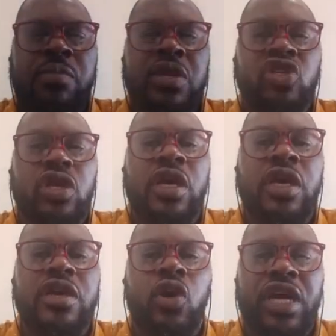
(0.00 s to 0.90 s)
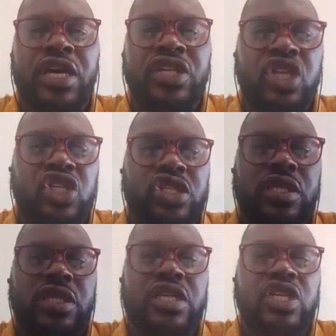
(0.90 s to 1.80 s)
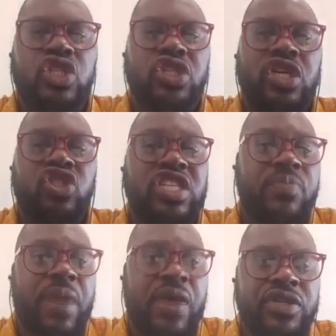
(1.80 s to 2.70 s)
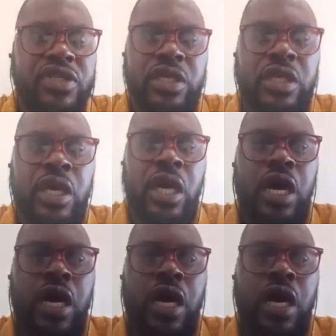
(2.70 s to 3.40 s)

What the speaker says: that maybe organizations such as Transparency